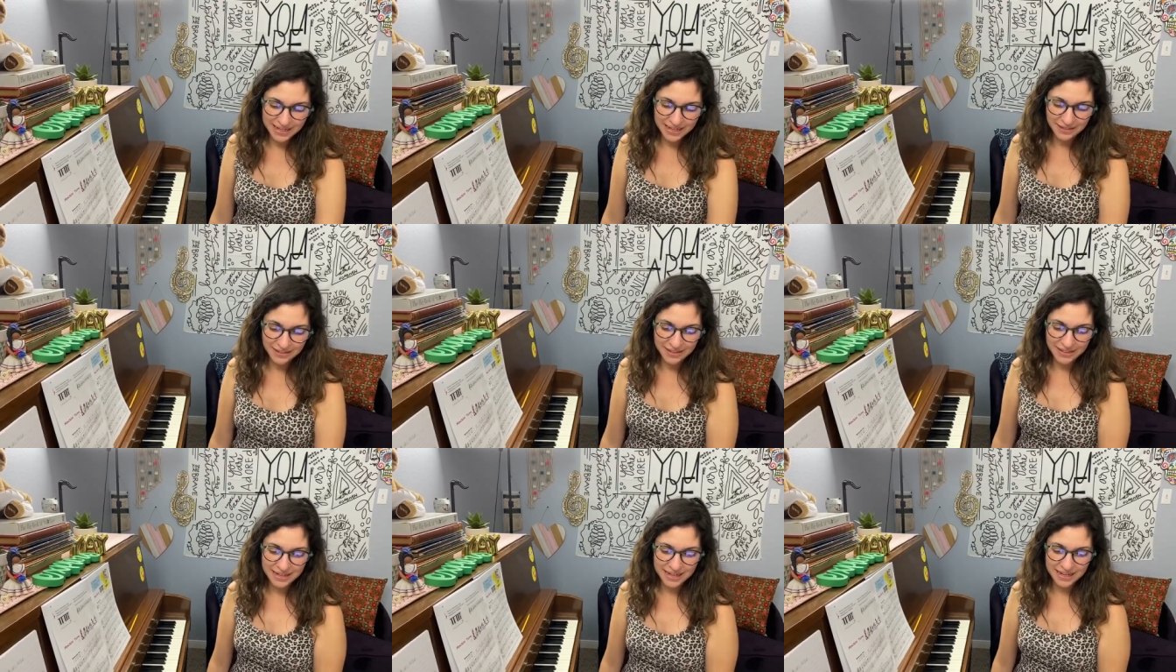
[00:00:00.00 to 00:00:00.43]

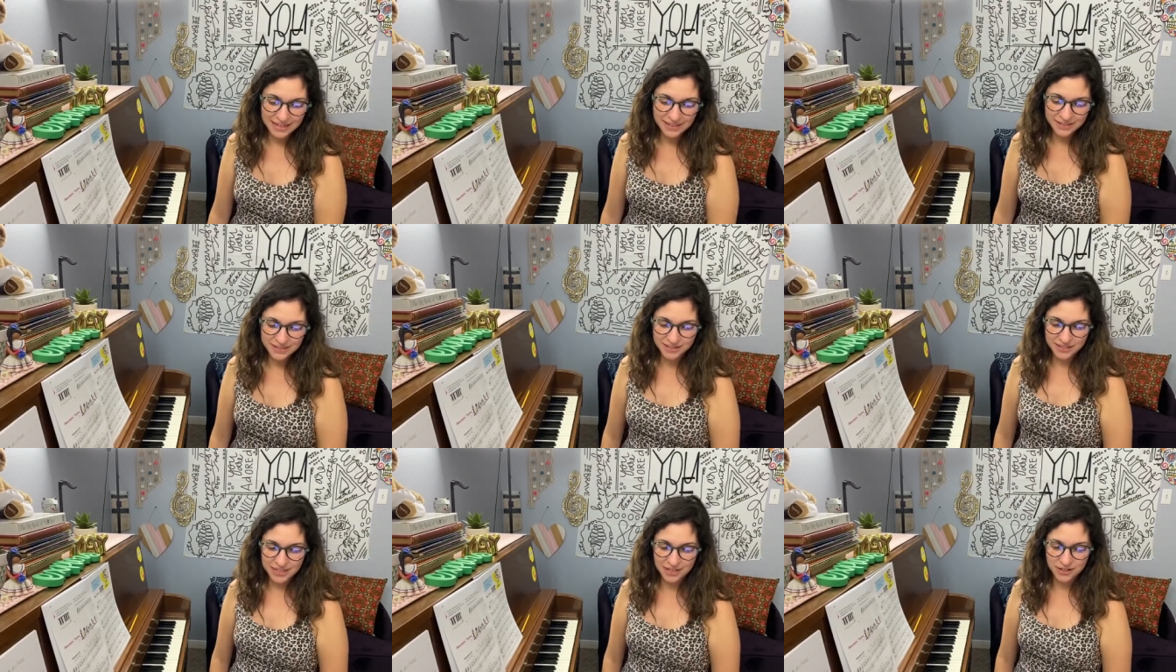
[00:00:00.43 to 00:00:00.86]

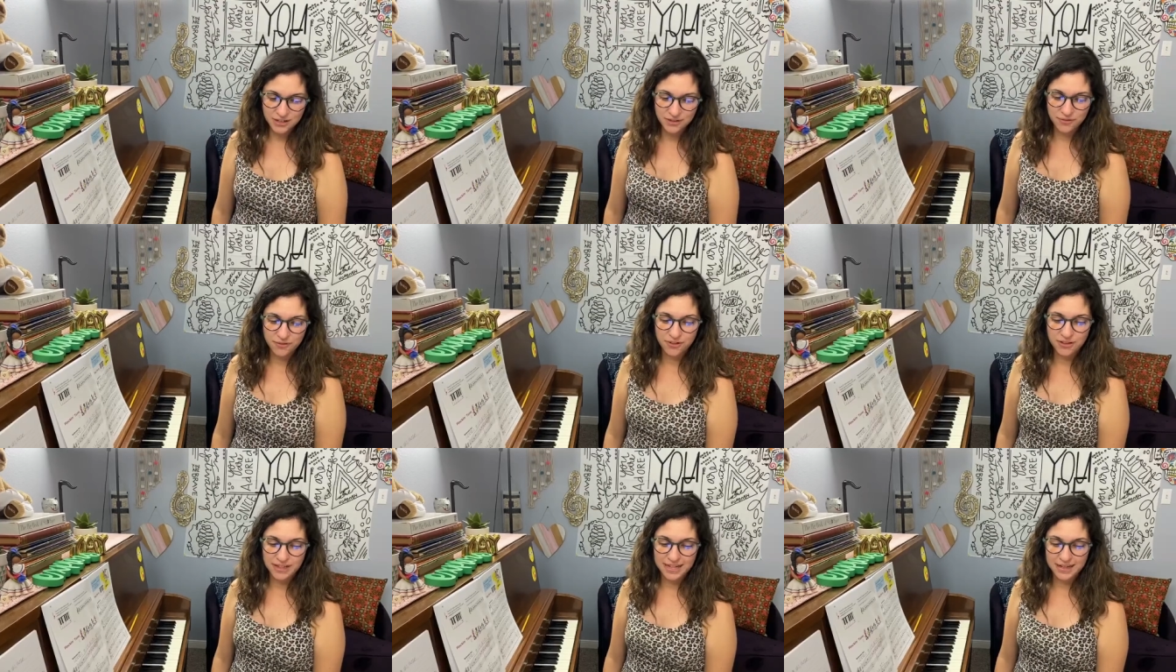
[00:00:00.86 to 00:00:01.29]
Linnea's scared
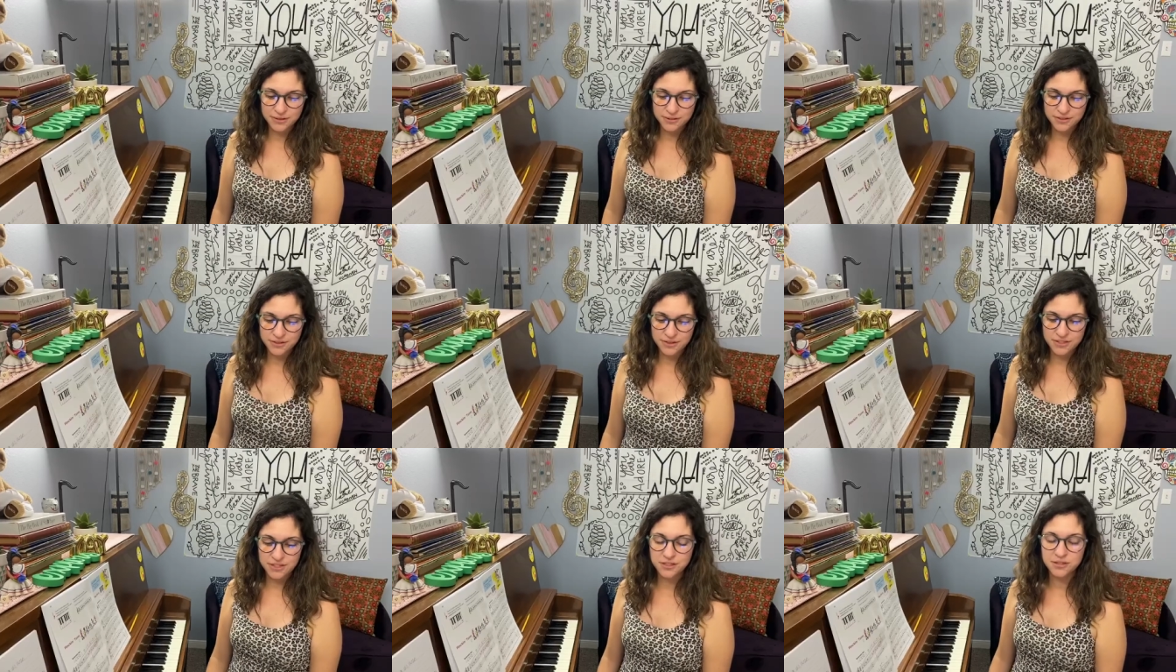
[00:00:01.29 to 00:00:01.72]
of
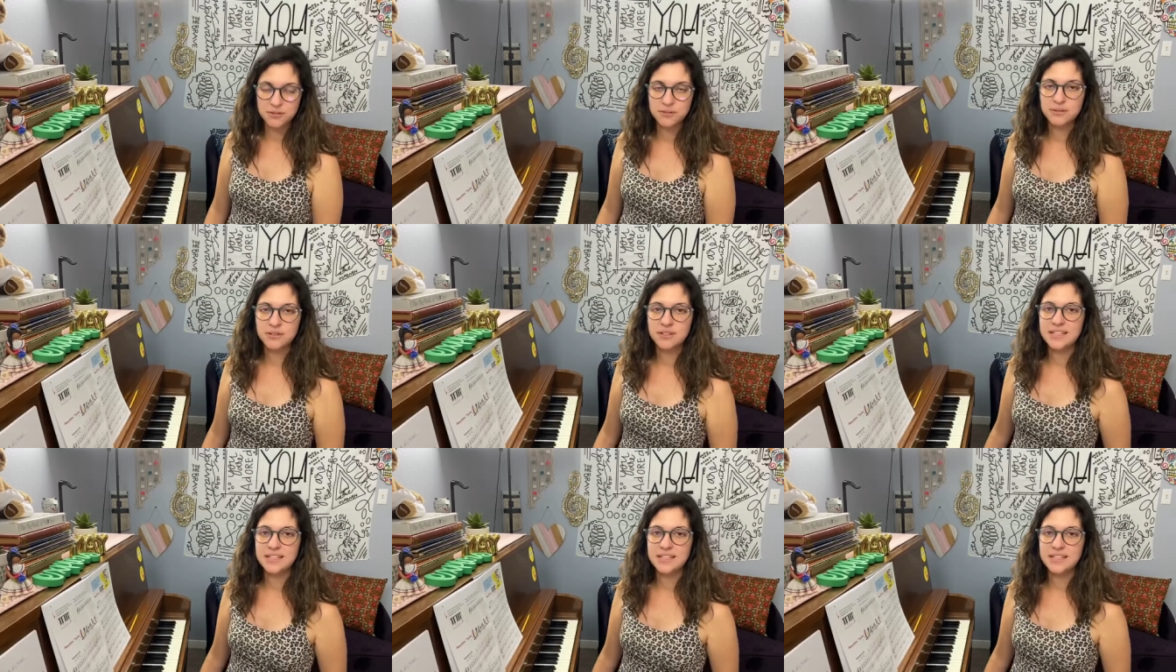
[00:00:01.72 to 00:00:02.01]
clowns too.